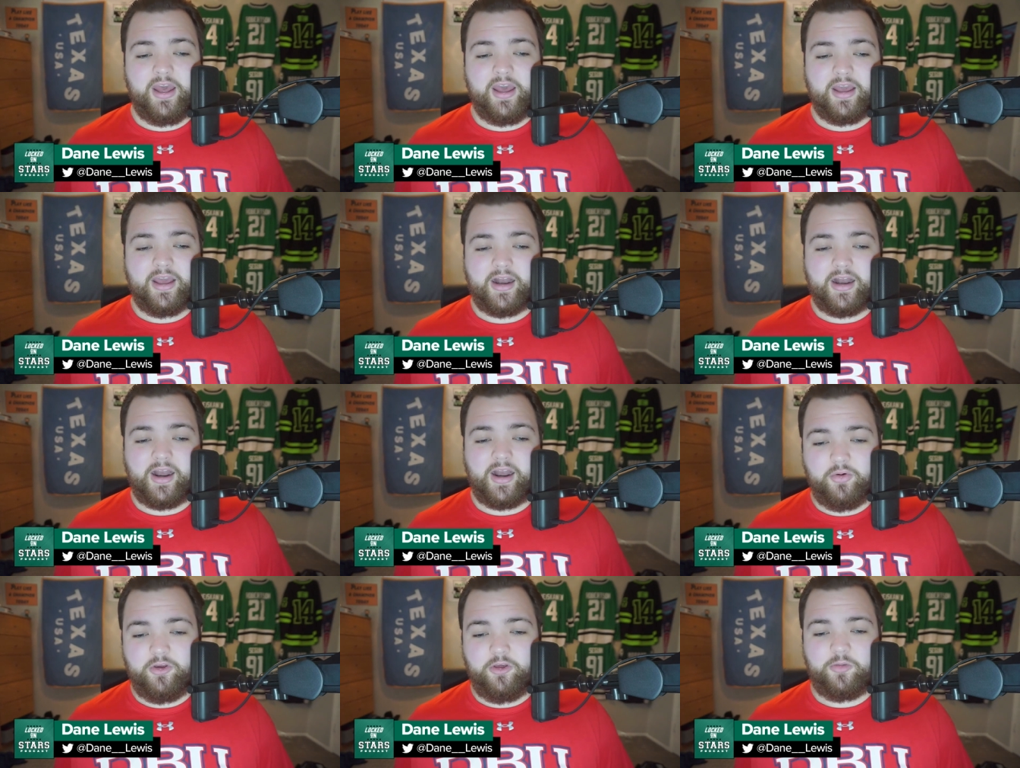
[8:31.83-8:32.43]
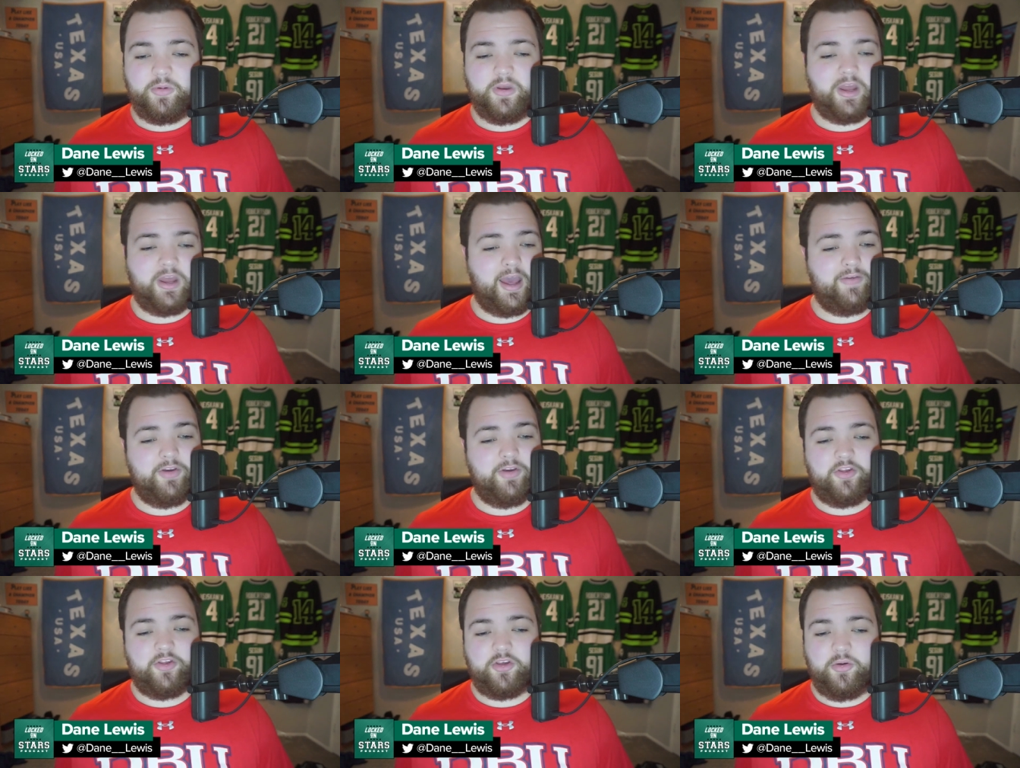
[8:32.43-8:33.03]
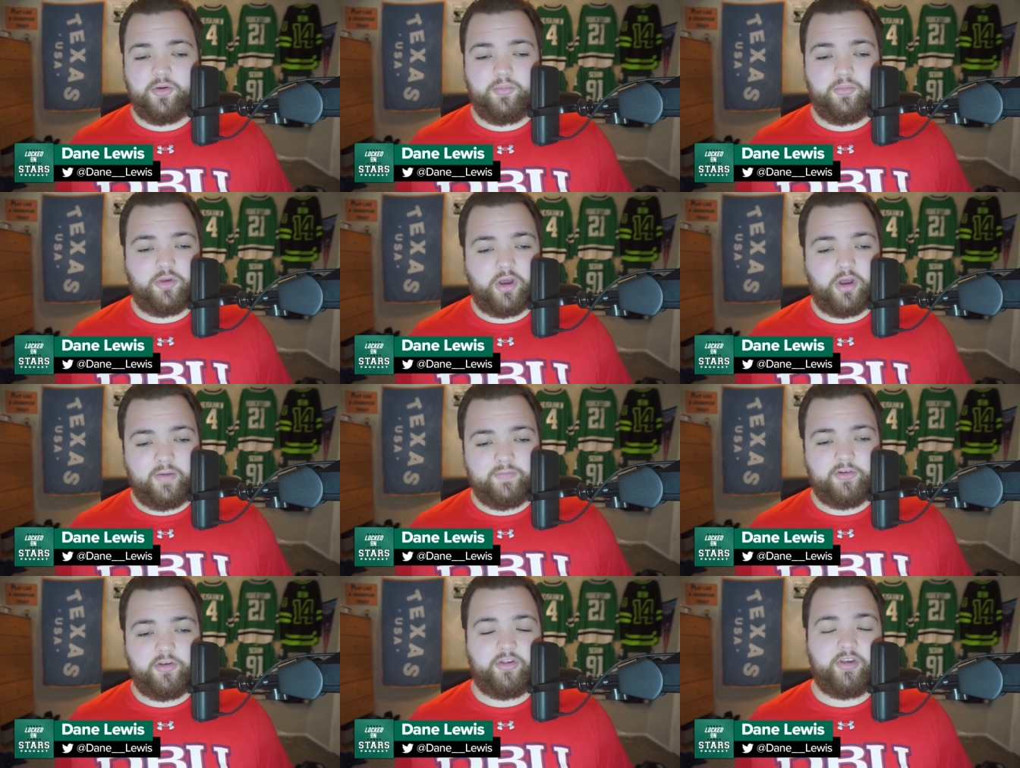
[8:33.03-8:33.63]
And I know he's been having some
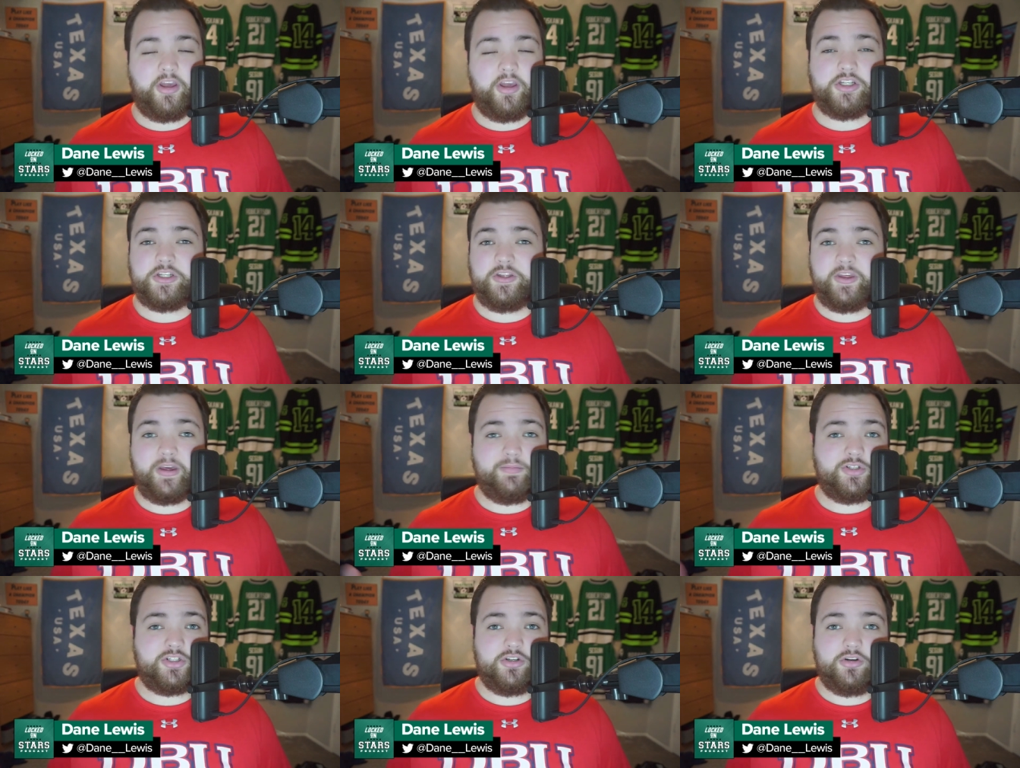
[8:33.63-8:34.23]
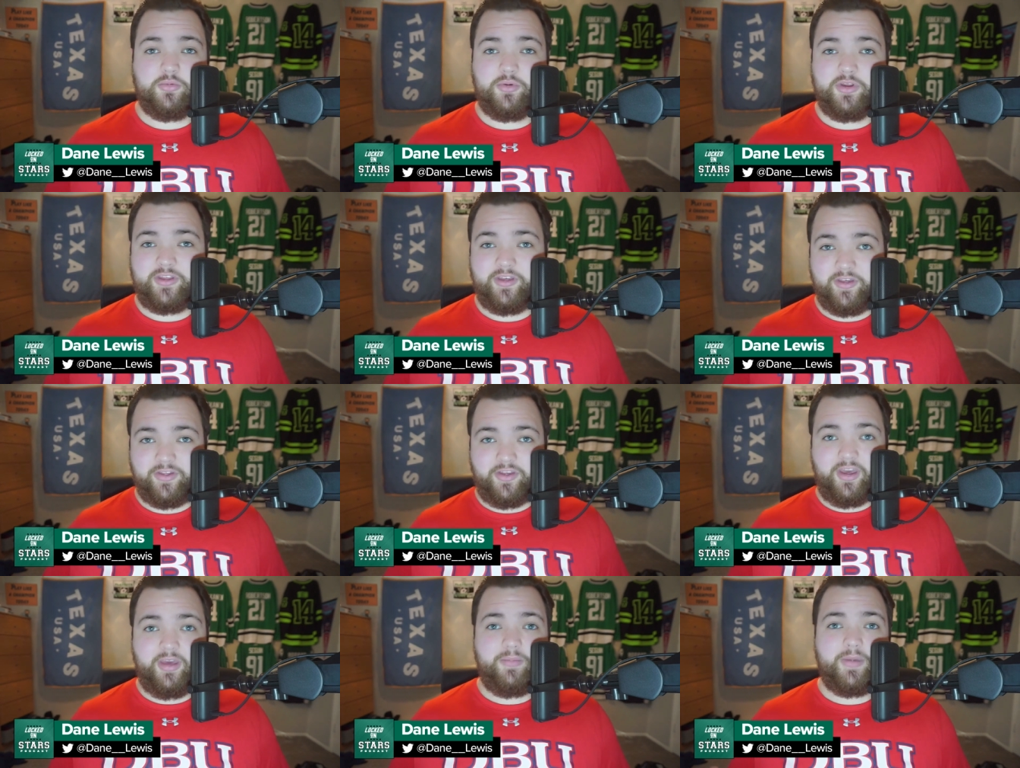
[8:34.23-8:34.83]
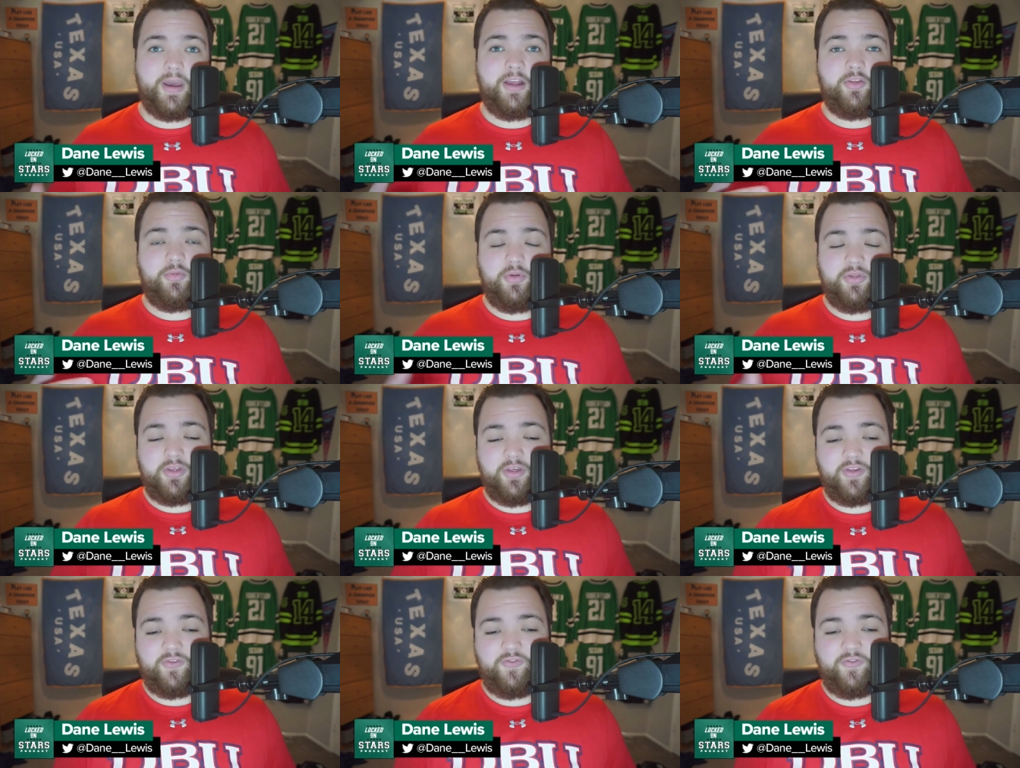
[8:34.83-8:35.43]
conversations, I'm sure, with his teammates, with
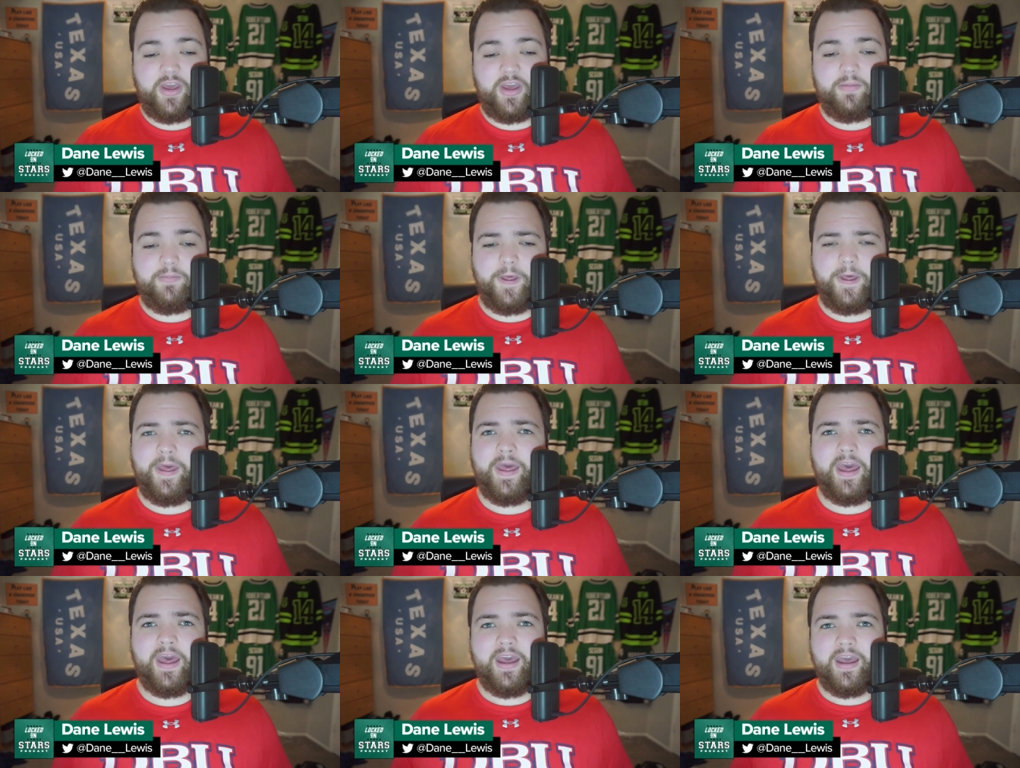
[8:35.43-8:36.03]
his family.